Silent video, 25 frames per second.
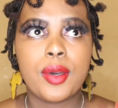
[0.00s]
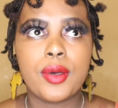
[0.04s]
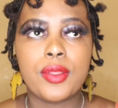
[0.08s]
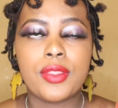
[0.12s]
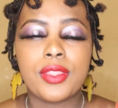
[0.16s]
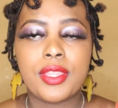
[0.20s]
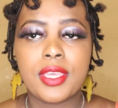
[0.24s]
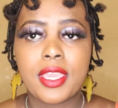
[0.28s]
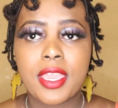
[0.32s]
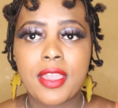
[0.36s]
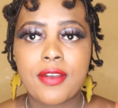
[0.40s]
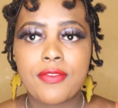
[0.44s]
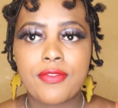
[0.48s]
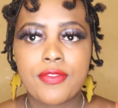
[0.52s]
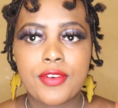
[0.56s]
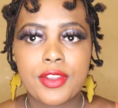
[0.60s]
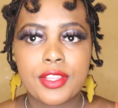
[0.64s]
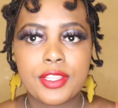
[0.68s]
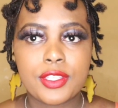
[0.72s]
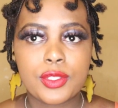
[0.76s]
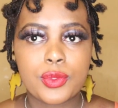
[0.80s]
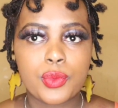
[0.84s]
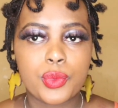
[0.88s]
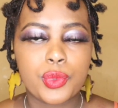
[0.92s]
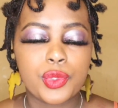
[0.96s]
their
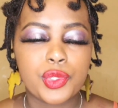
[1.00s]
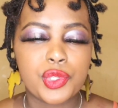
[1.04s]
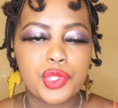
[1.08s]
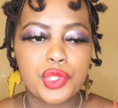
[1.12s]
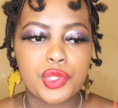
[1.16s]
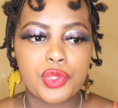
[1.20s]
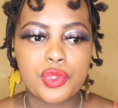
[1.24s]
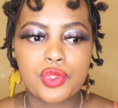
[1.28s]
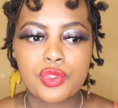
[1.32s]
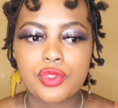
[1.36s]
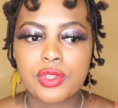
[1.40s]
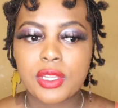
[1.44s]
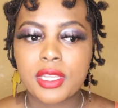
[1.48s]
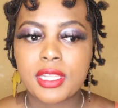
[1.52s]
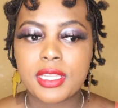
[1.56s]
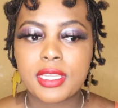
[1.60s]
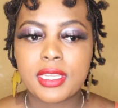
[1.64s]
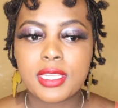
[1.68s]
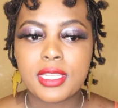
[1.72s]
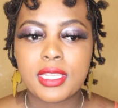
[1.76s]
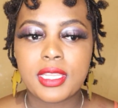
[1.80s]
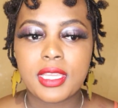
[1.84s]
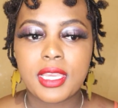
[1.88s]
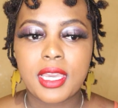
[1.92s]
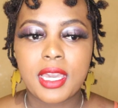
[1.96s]
friends would
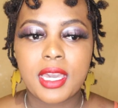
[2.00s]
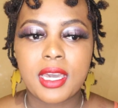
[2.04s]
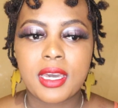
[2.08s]
usually